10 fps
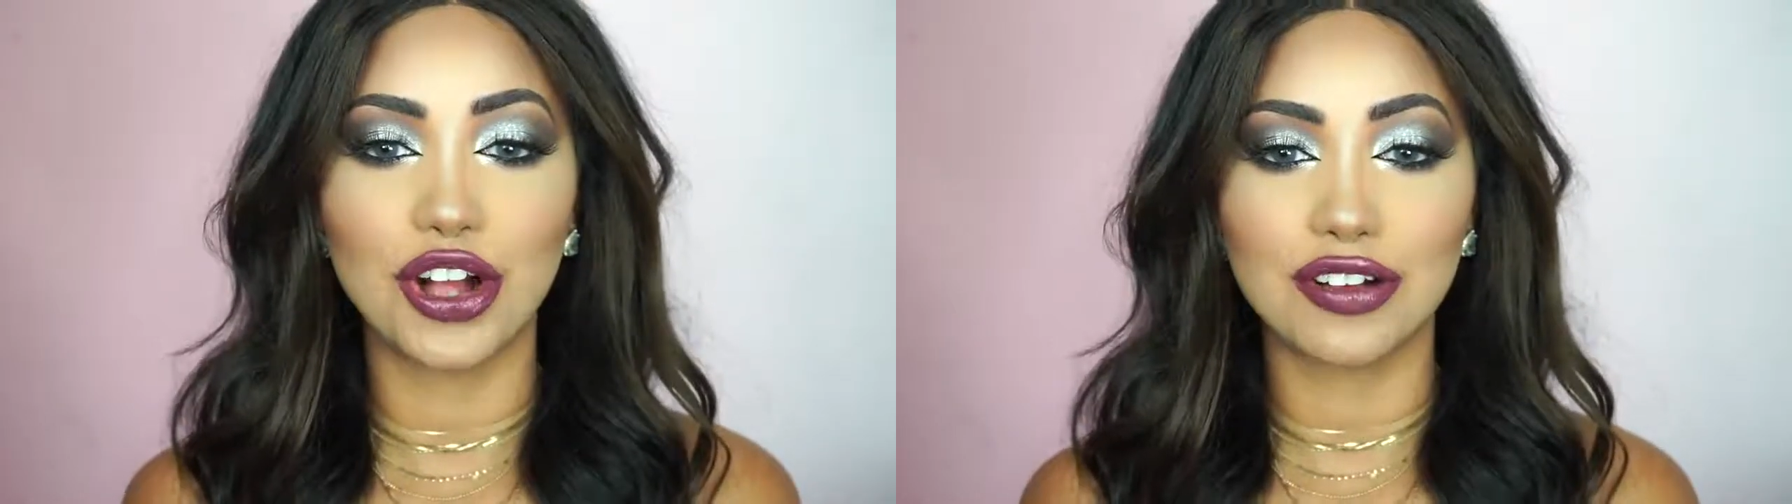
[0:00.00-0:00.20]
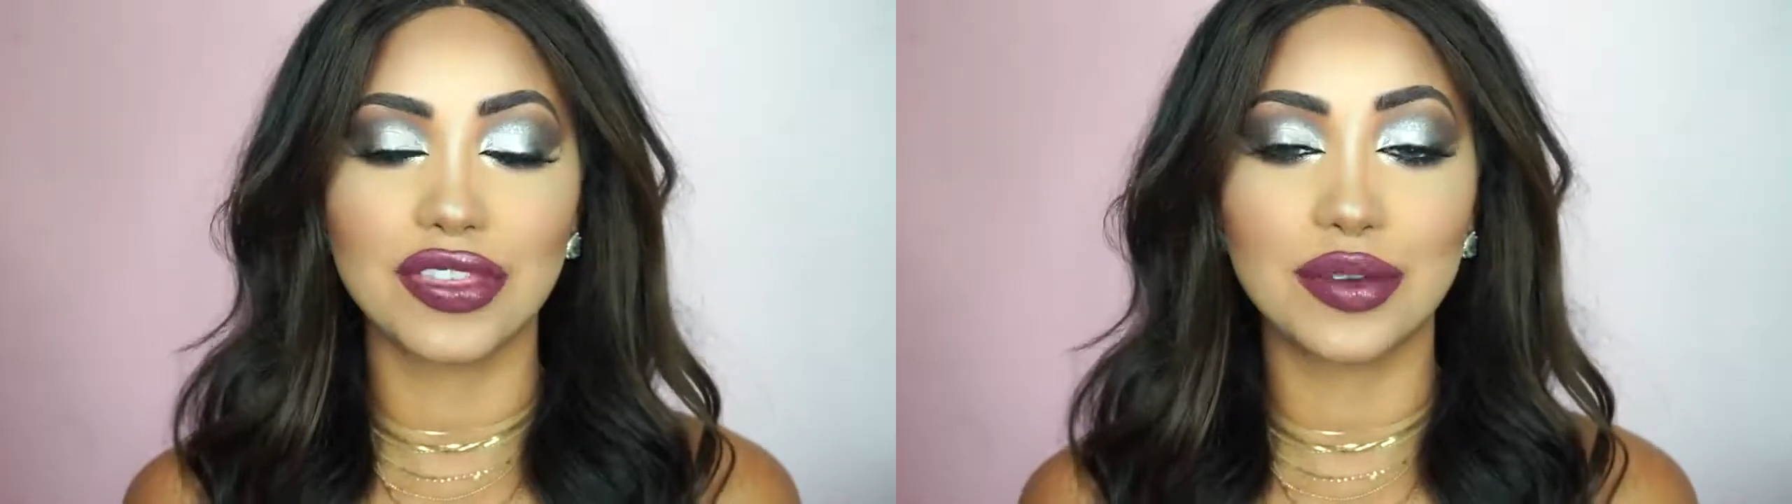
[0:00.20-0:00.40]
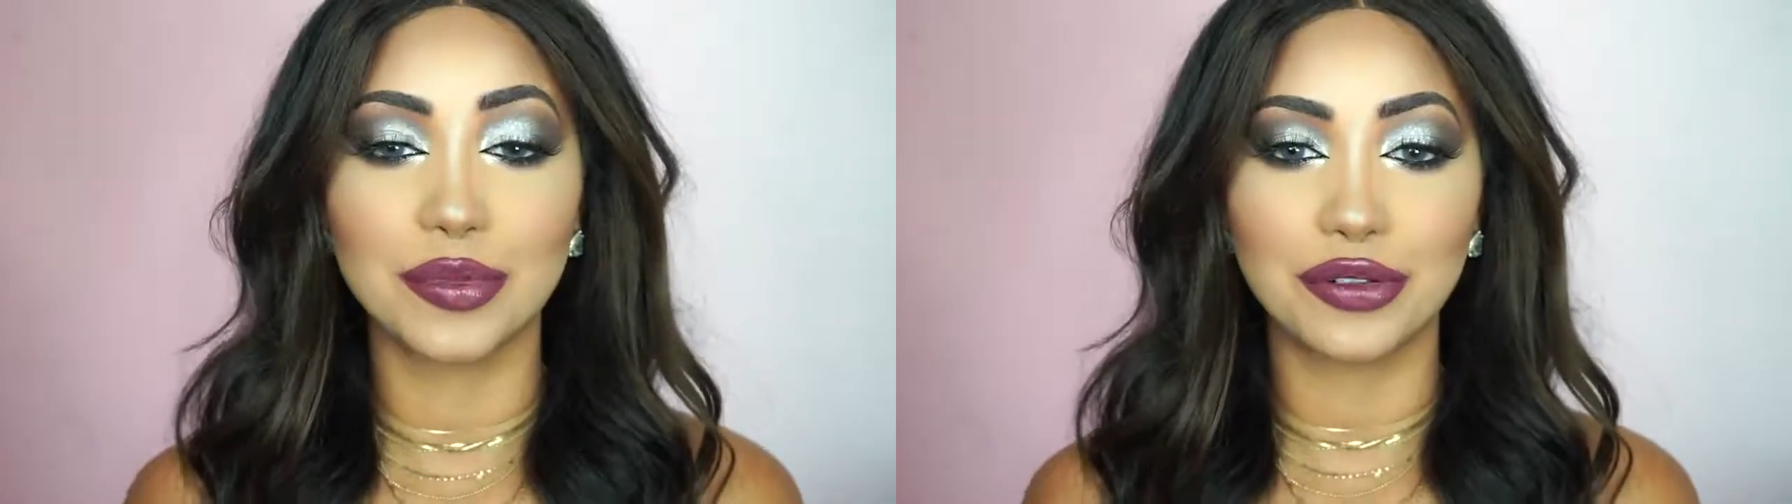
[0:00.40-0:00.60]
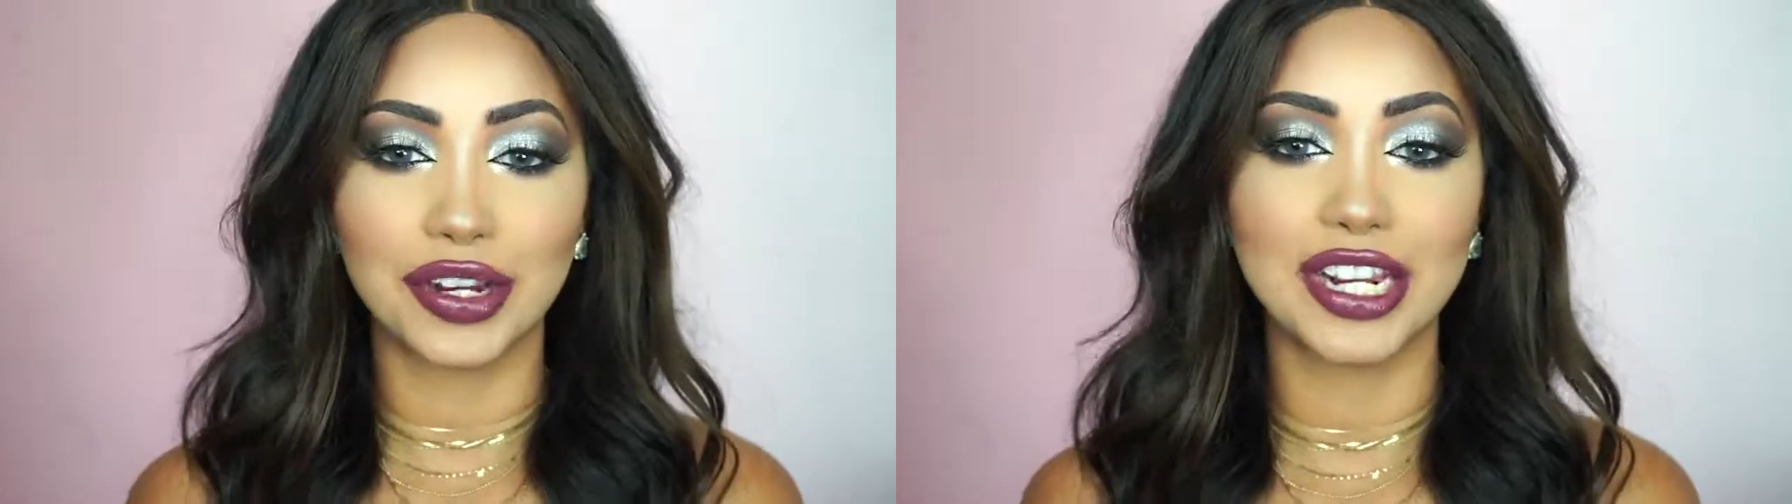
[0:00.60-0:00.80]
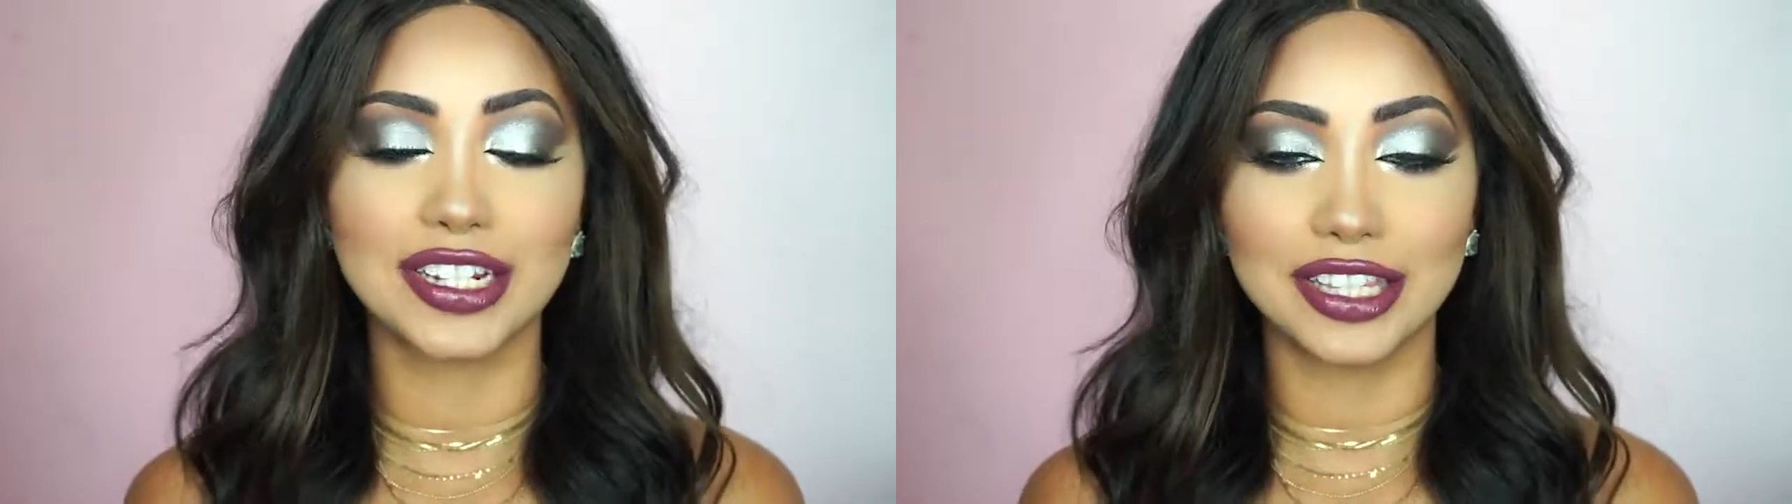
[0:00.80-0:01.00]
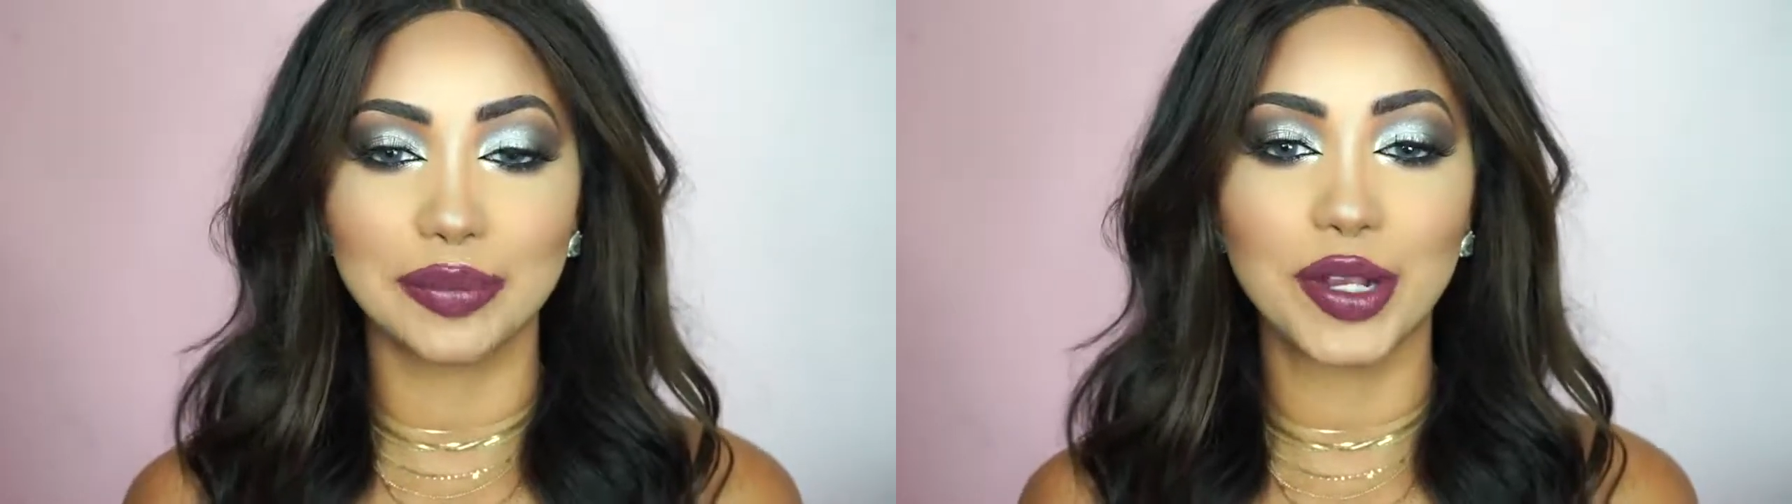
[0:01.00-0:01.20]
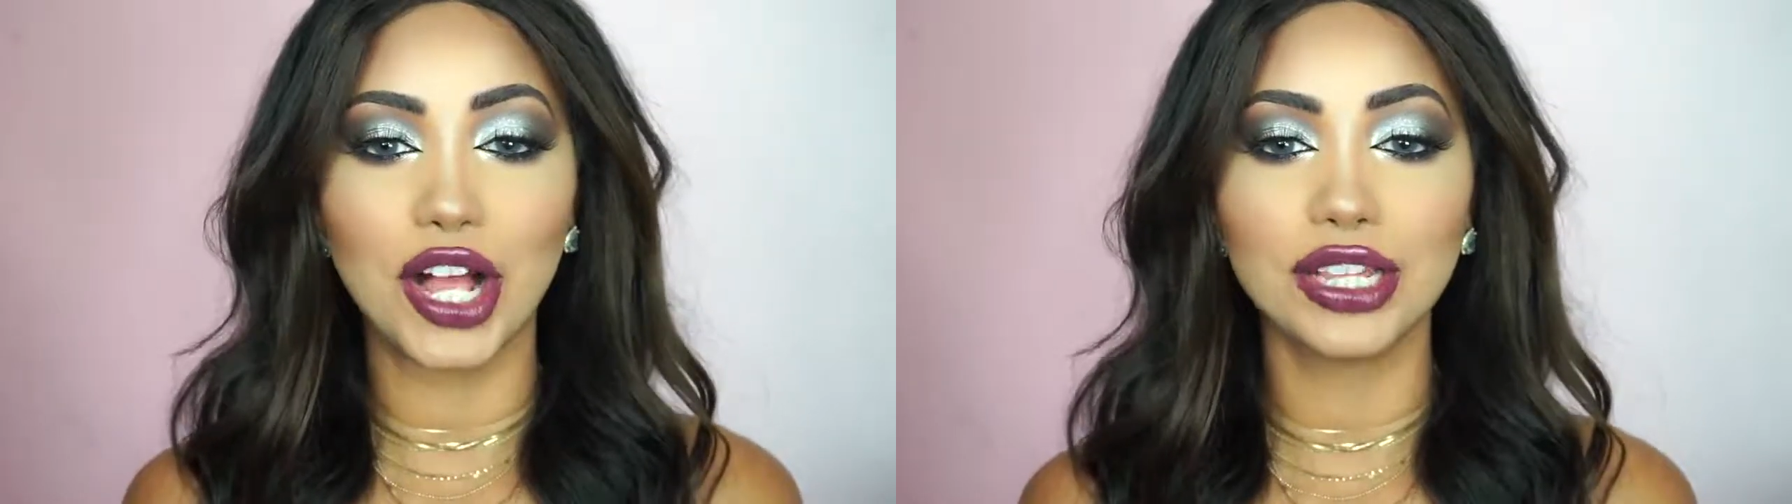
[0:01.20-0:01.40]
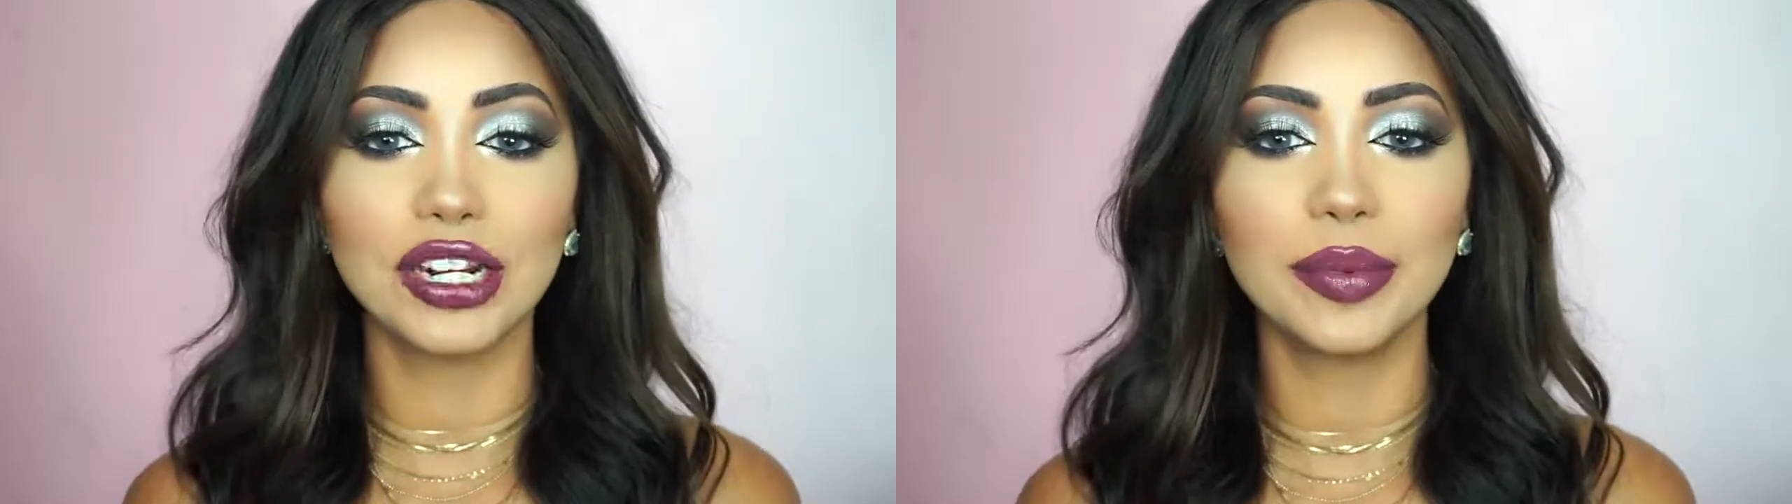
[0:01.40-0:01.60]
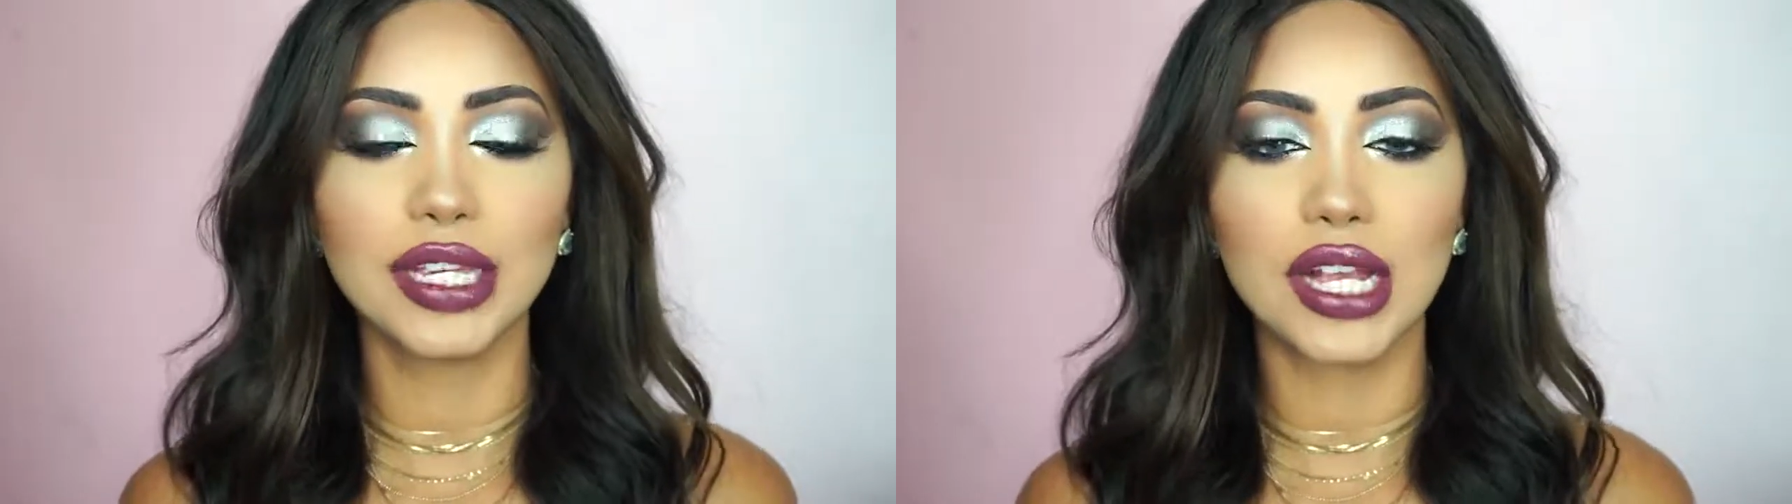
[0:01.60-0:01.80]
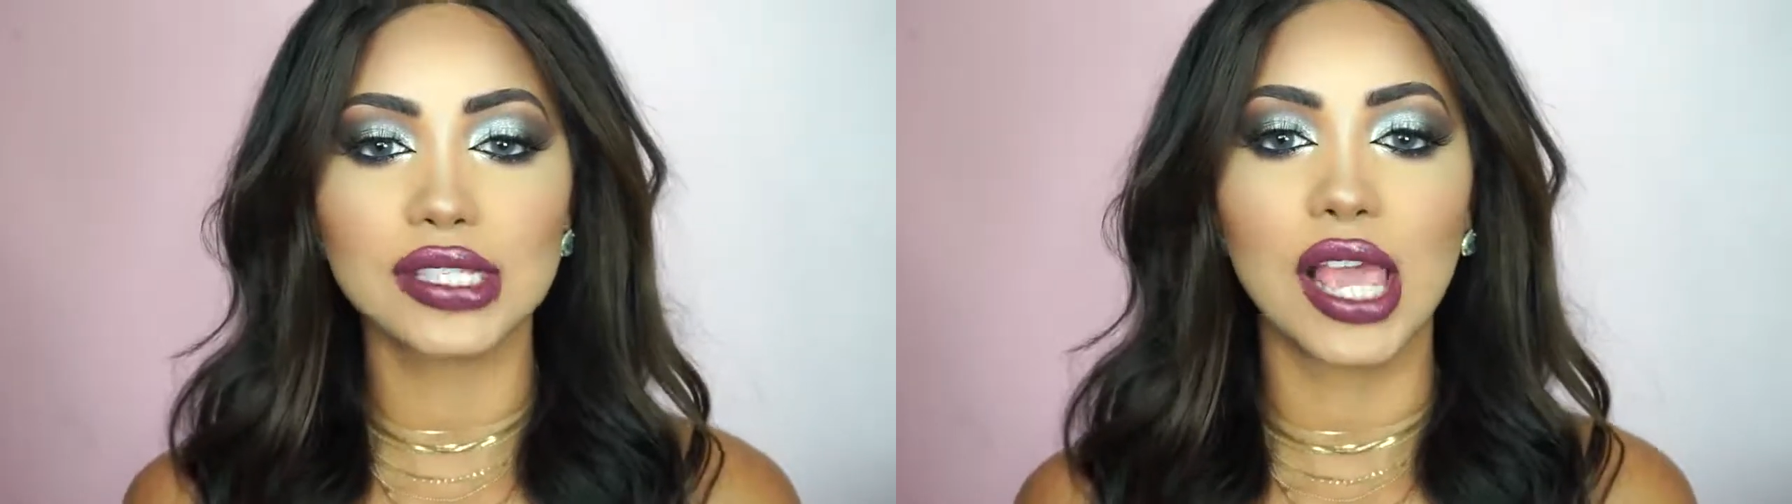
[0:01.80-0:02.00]
of the Maria lip color
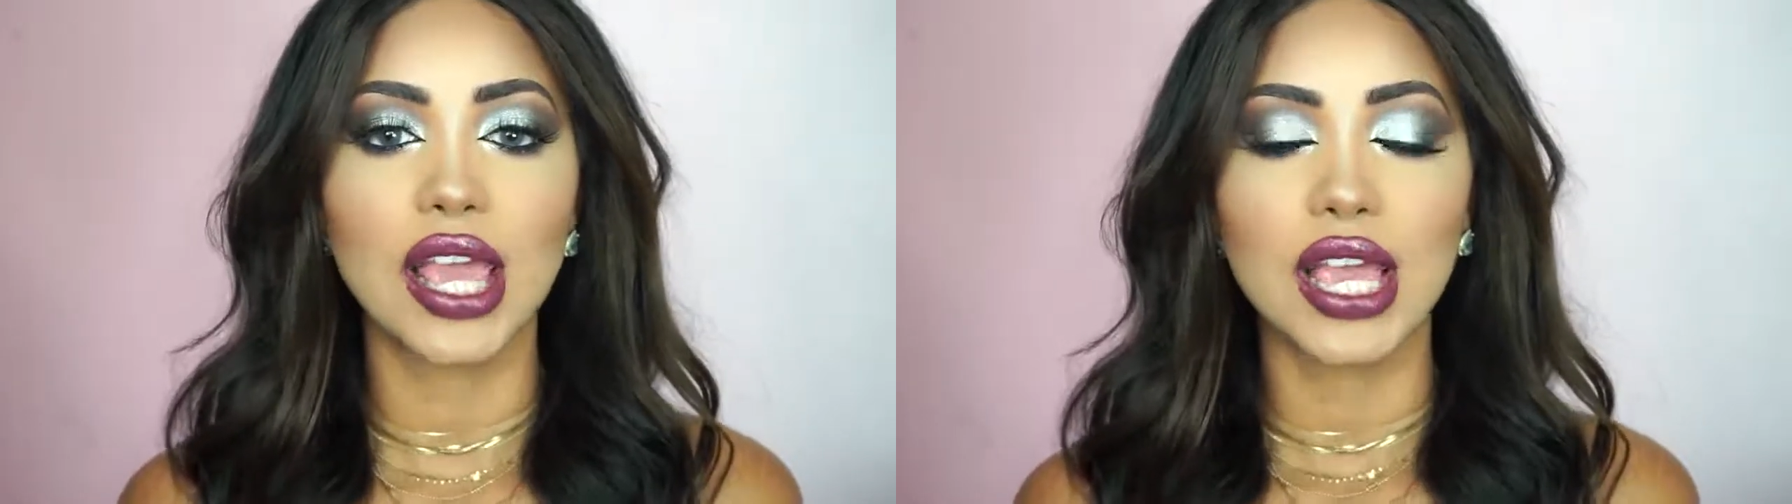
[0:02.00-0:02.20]
because